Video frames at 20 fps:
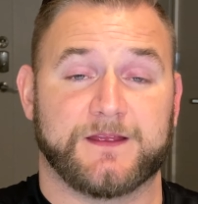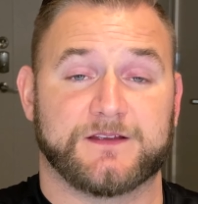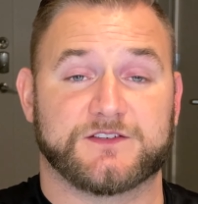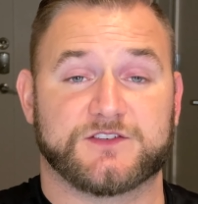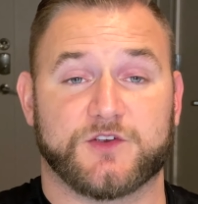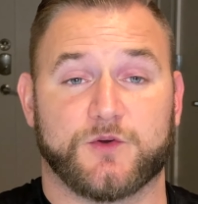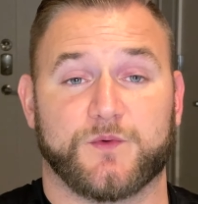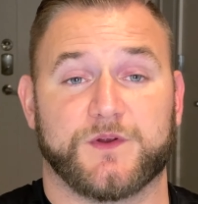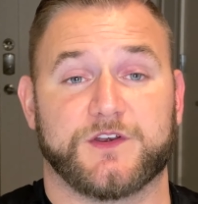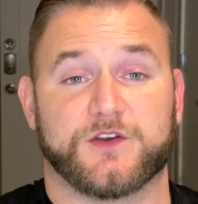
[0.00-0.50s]

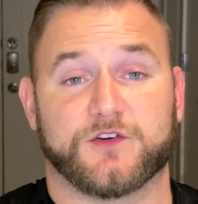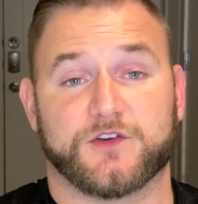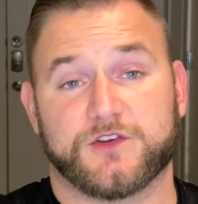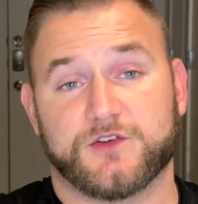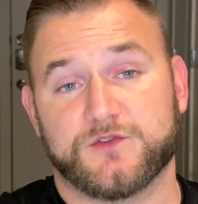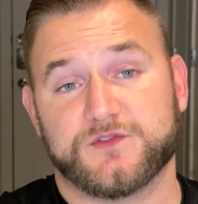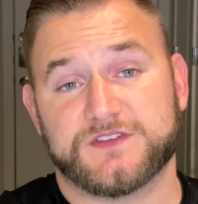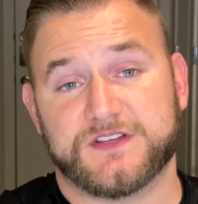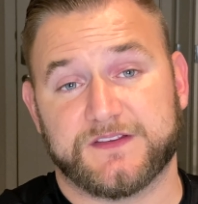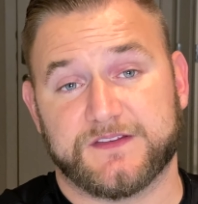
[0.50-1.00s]
So when you're
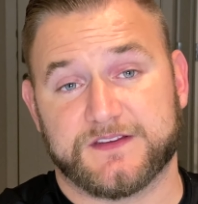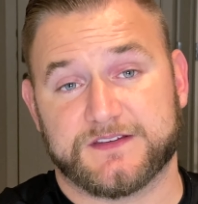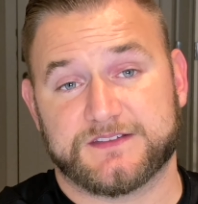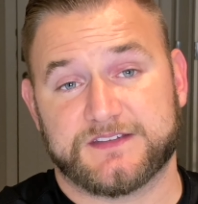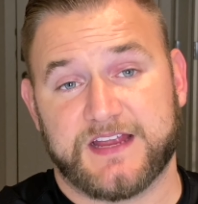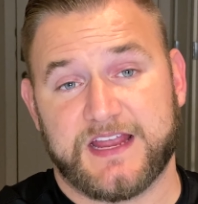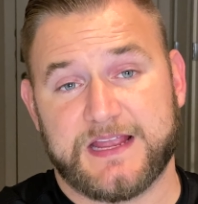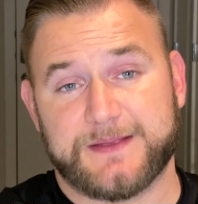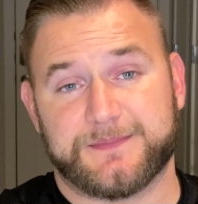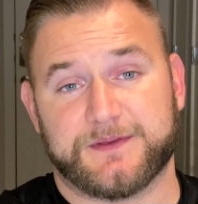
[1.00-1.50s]
using this
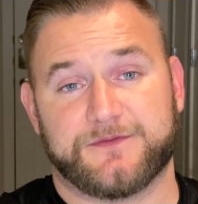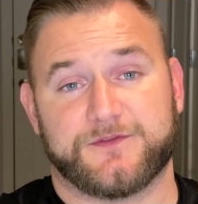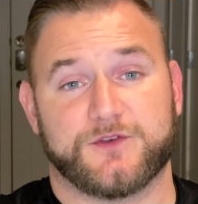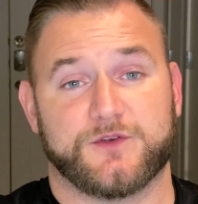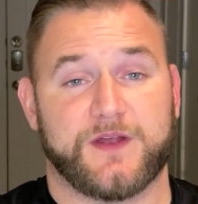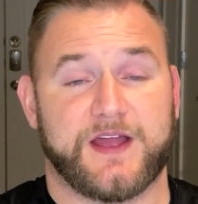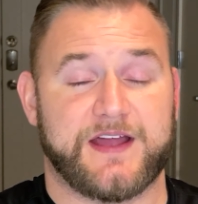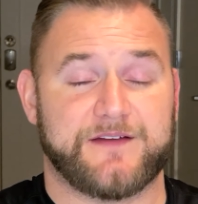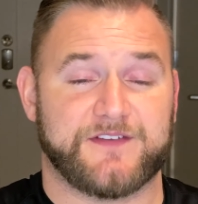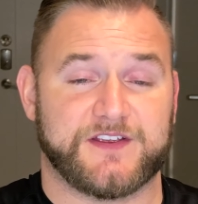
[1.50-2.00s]
tape, if
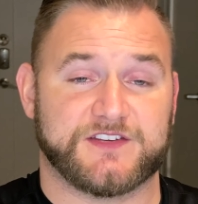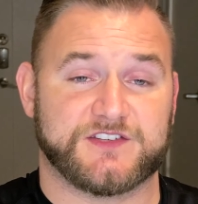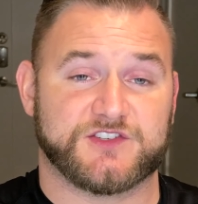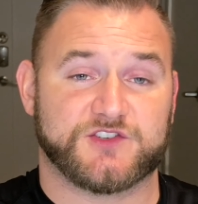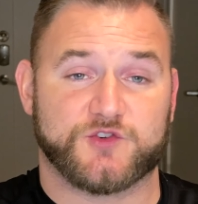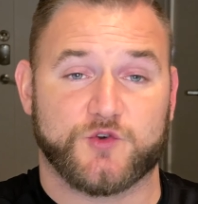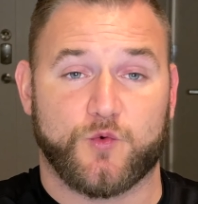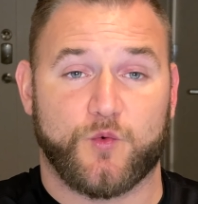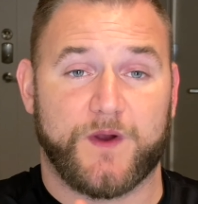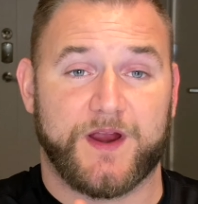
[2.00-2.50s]
you have a
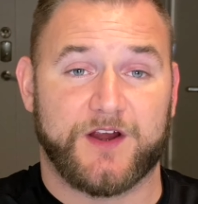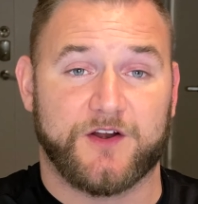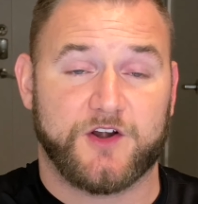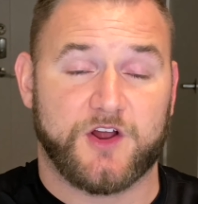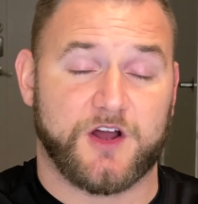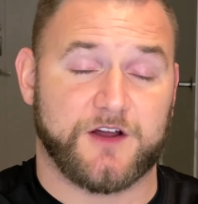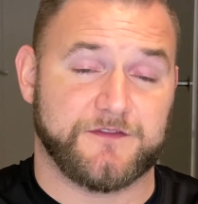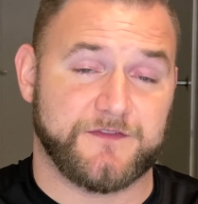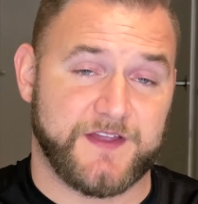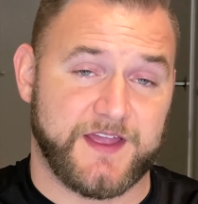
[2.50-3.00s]
squared
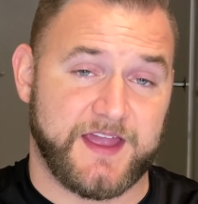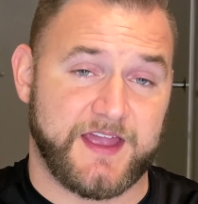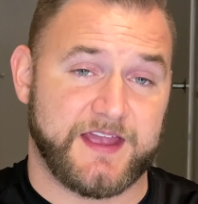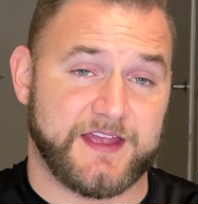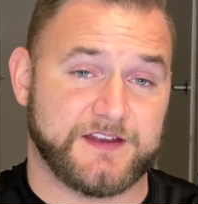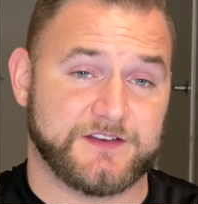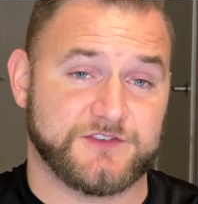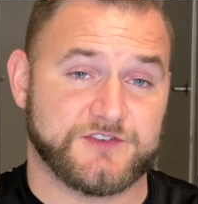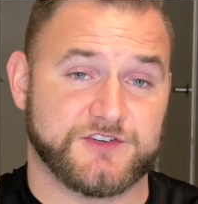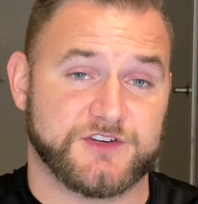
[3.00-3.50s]
off
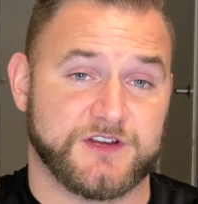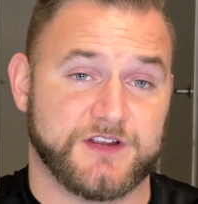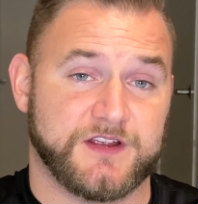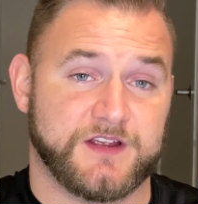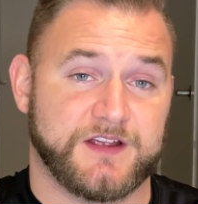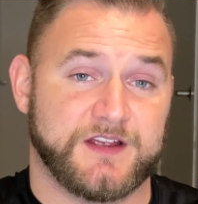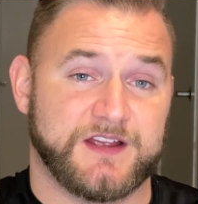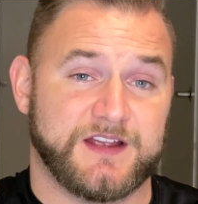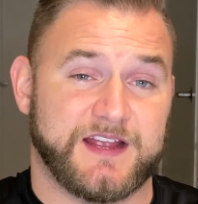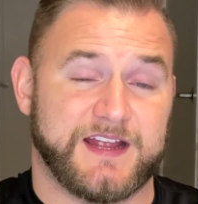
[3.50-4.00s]
edge,
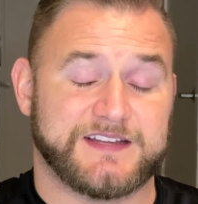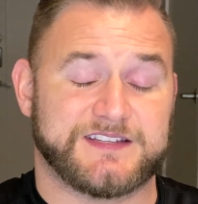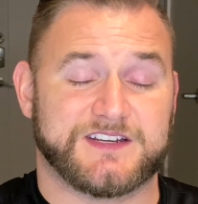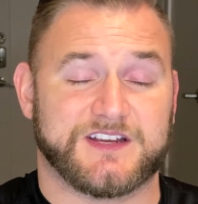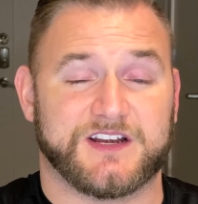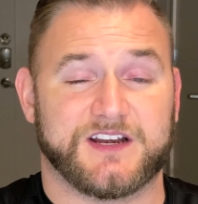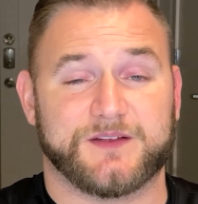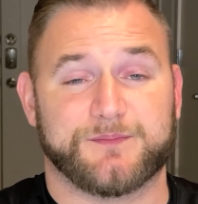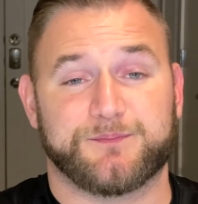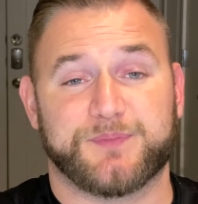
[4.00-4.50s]
it's
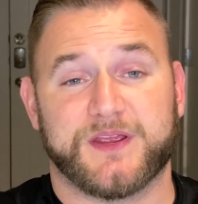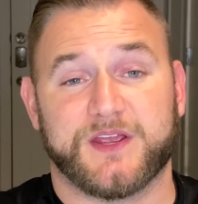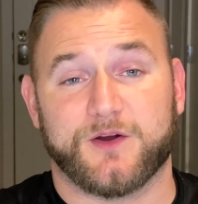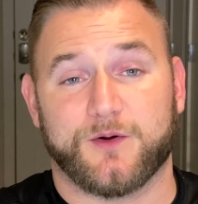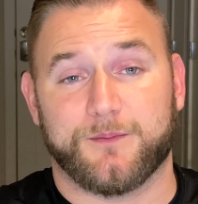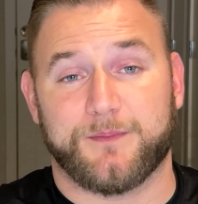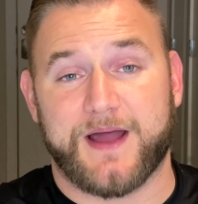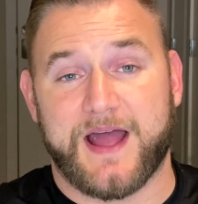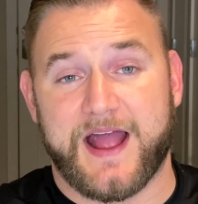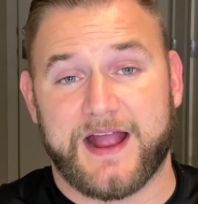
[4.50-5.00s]
going to
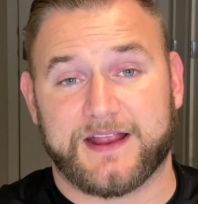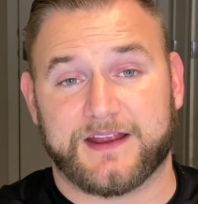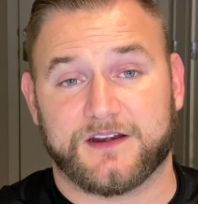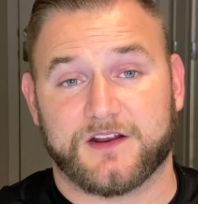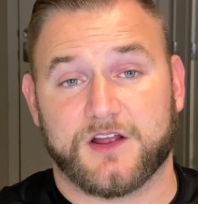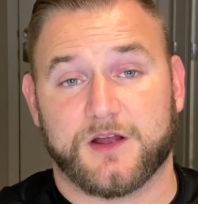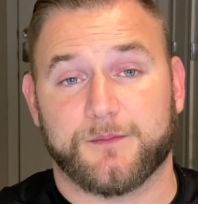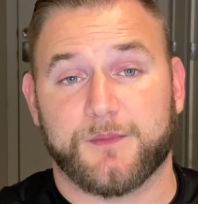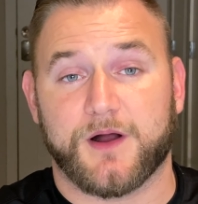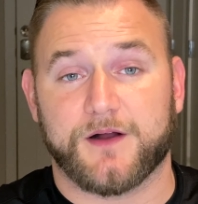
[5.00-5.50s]
peel back and
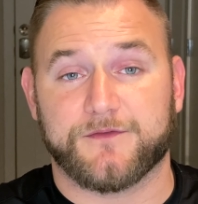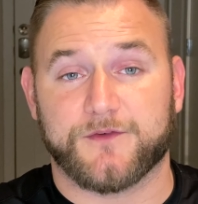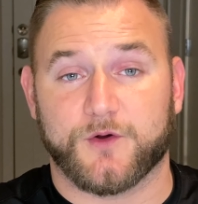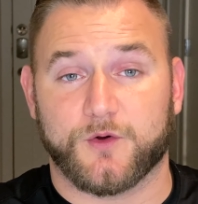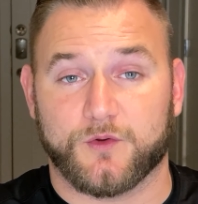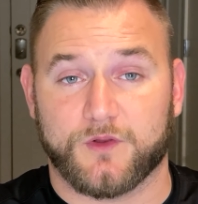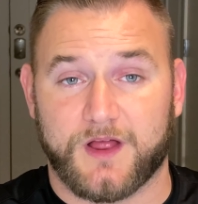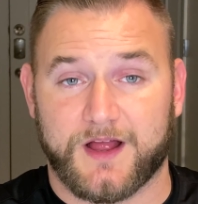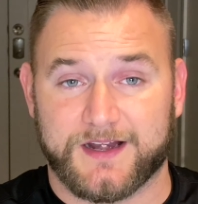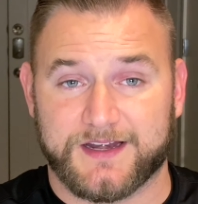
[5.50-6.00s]
come off a
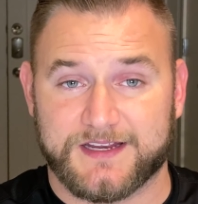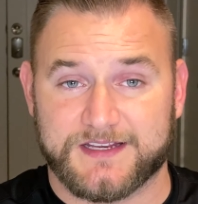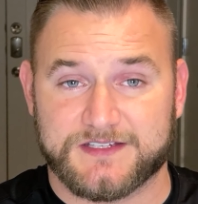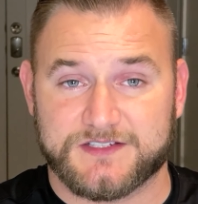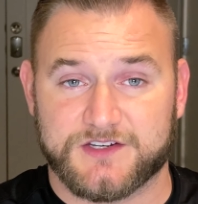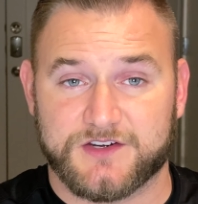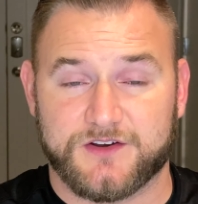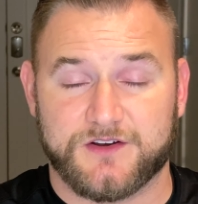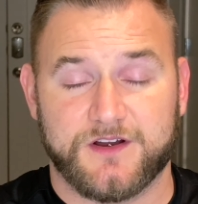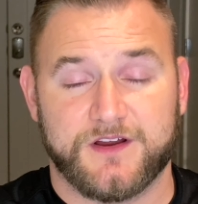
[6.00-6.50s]
whole lot
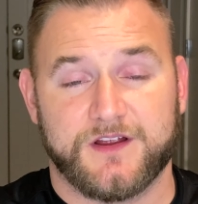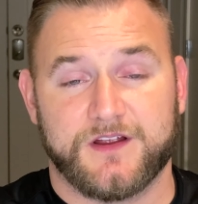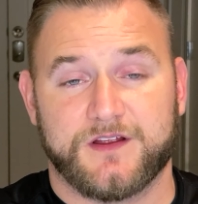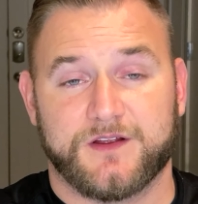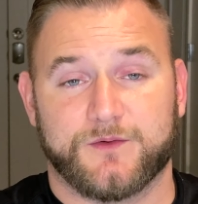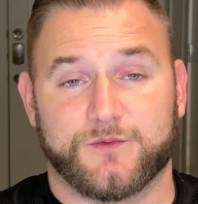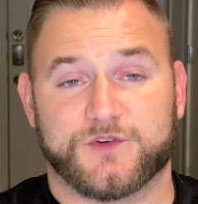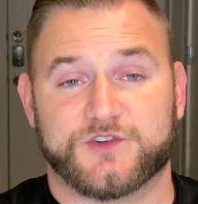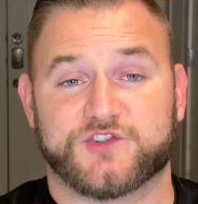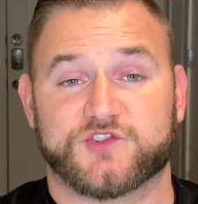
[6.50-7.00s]
easier,
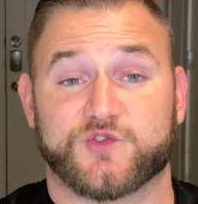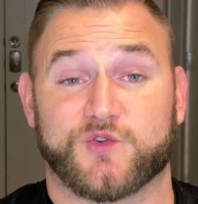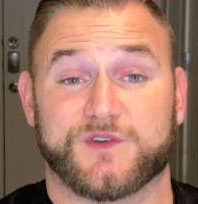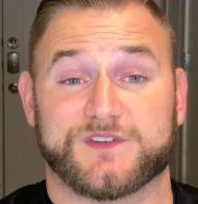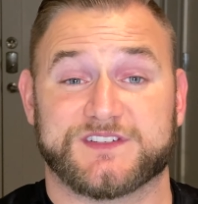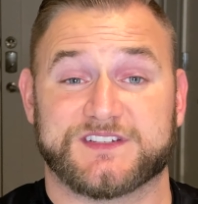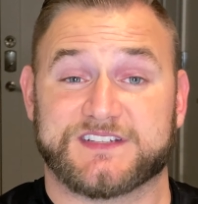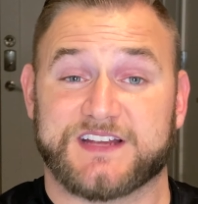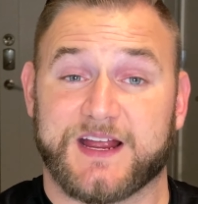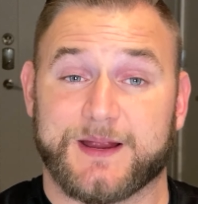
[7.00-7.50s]
which
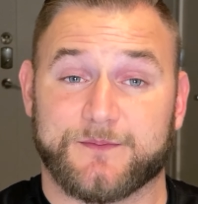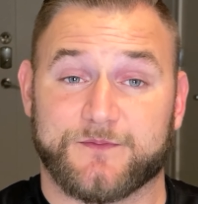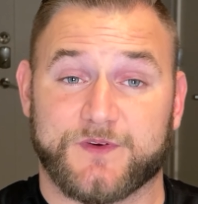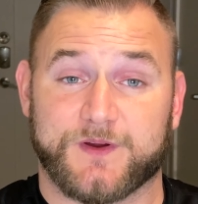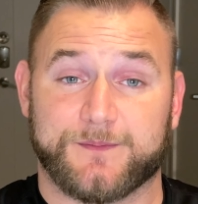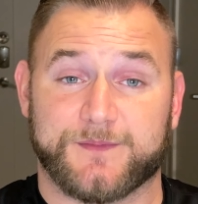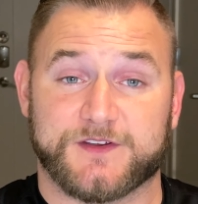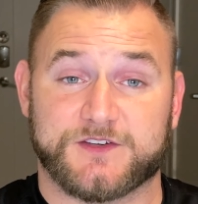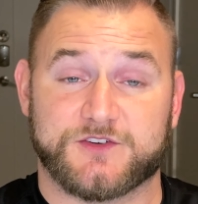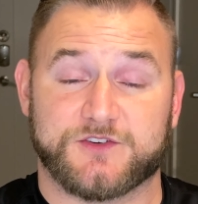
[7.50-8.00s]
shortens the time
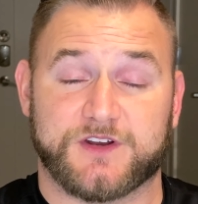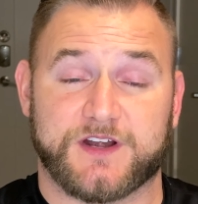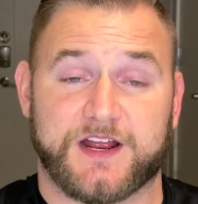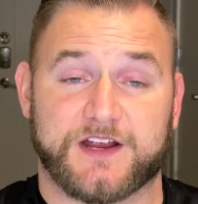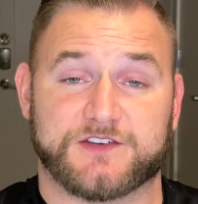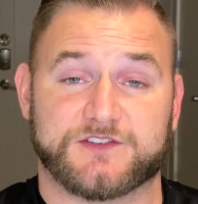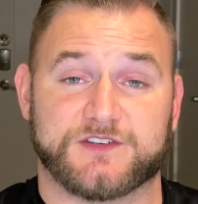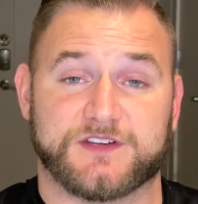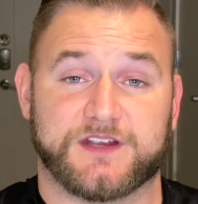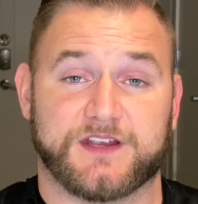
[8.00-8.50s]
frame that you can
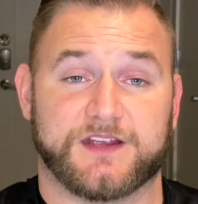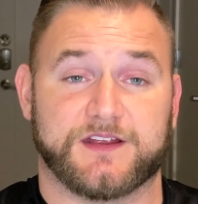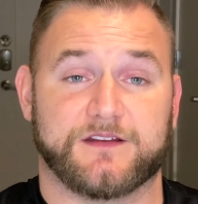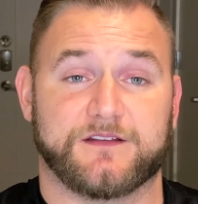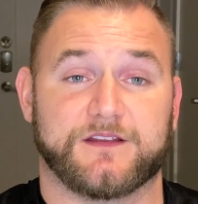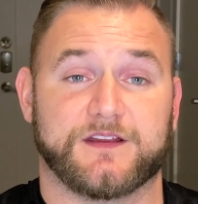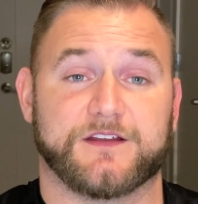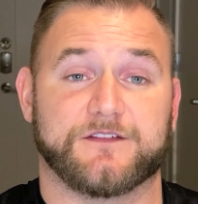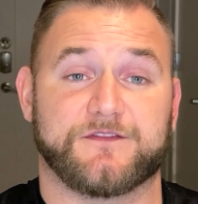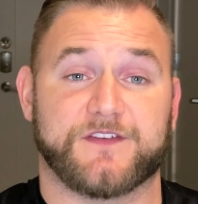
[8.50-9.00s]
actually get
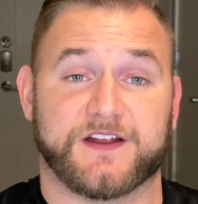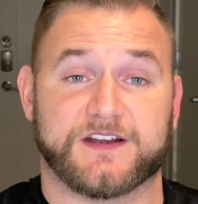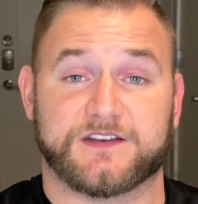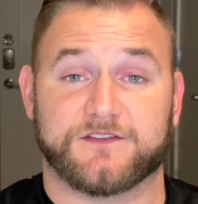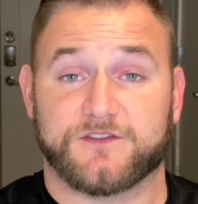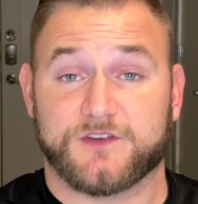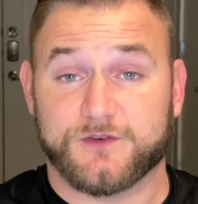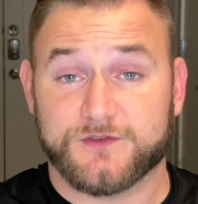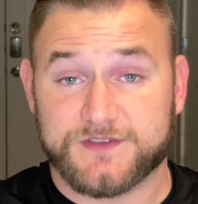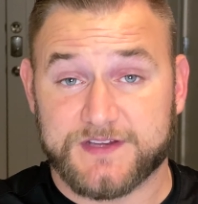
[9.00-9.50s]
the
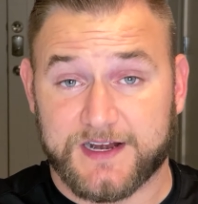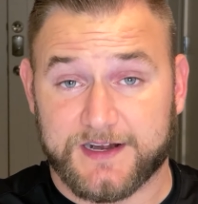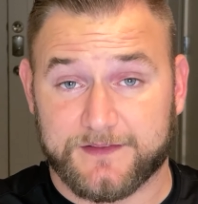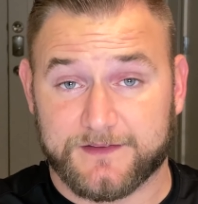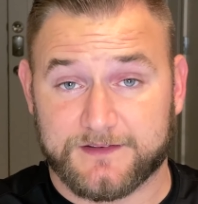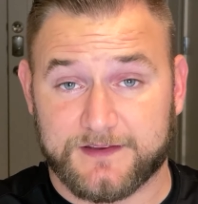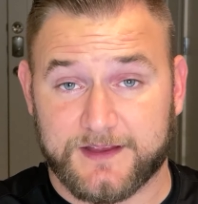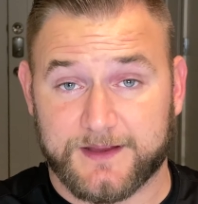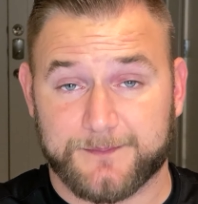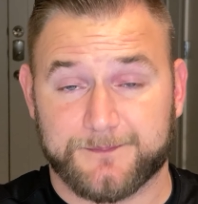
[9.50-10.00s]
effective use out of
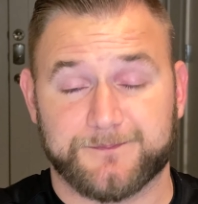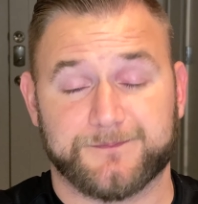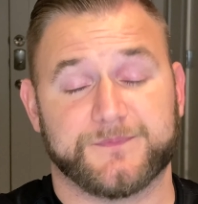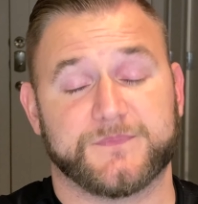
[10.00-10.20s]
the tape.